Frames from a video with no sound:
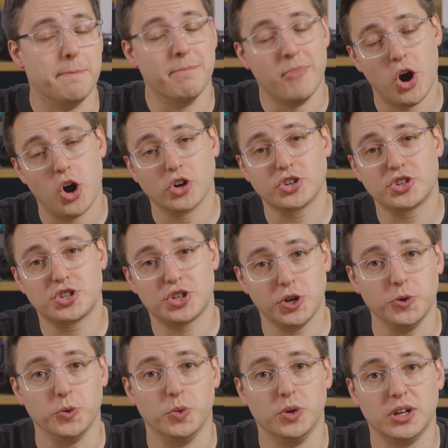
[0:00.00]
Mark
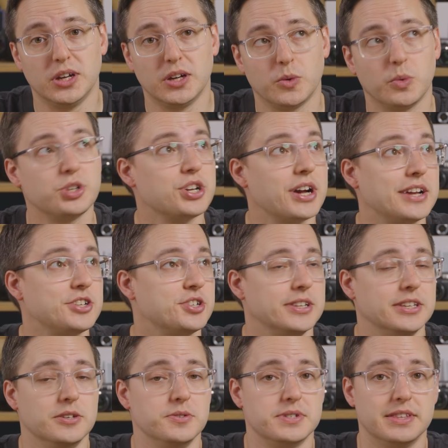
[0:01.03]
II, which I
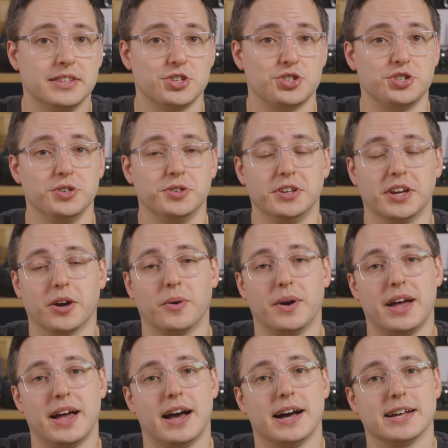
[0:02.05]
actually use in the studio
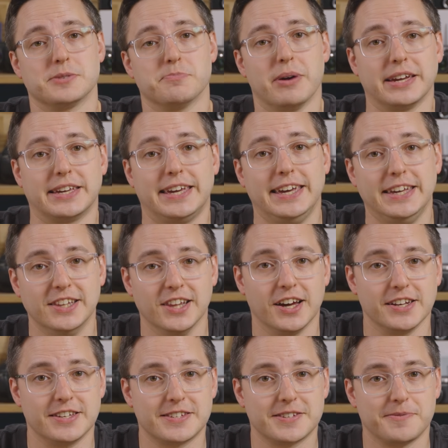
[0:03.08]
as my key
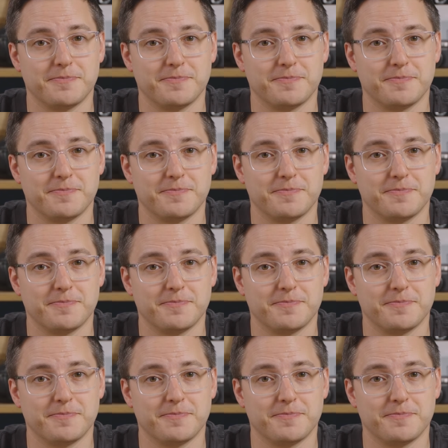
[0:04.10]
light.